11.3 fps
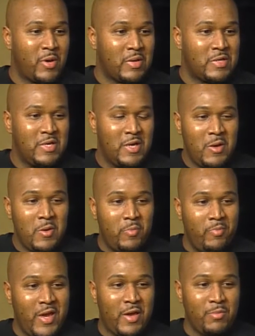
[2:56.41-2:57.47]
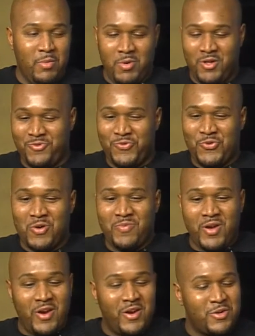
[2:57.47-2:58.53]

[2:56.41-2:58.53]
I begged my mother for a pair,